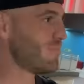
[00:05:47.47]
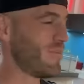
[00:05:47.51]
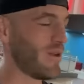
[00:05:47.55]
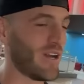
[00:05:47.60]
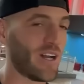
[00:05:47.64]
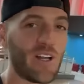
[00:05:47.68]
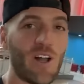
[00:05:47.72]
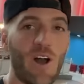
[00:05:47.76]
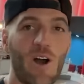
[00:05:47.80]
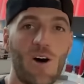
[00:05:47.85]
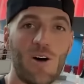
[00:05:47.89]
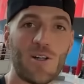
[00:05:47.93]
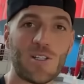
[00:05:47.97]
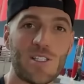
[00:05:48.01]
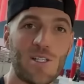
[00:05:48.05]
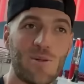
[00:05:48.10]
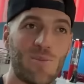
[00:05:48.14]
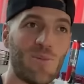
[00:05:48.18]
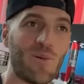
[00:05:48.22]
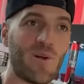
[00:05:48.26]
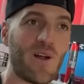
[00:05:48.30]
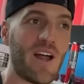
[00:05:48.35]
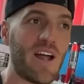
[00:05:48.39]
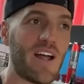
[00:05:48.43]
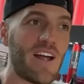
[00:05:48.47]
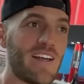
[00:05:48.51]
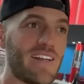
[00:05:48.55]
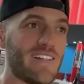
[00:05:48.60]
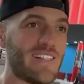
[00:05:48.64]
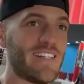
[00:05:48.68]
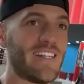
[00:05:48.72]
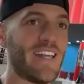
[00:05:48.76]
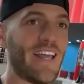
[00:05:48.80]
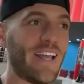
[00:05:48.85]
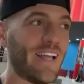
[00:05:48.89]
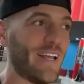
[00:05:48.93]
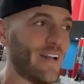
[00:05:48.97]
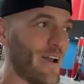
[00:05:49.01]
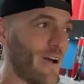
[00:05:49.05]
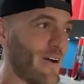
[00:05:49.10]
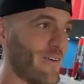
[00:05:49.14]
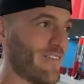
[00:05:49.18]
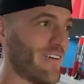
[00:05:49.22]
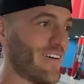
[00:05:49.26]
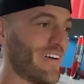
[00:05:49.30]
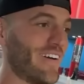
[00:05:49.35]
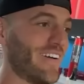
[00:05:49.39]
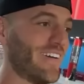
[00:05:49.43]
but a call to prayer has taken
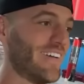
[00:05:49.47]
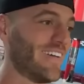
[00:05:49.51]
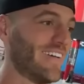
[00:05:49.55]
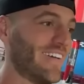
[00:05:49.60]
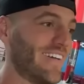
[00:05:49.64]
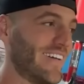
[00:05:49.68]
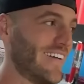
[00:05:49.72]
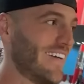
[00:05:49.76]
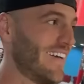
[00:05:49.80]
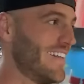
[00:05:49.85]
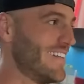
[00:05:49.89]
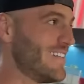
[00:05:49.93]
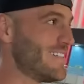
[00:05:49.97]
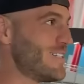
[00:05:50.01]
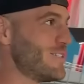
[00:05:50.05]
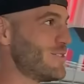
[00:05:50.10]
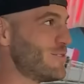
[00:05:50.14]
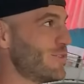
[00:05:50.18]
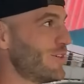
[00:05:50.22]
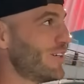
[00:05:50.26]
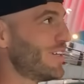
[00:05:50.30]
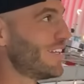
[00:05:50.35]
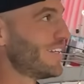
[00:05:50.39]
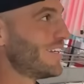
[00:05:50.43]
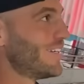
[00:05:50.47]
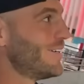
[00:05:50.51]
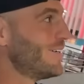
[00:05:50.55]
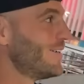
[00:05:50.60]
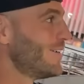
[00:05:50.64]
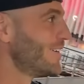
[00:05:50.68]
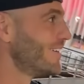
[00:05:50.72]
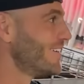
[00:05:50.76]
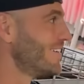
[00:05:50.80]
over. This is really cool.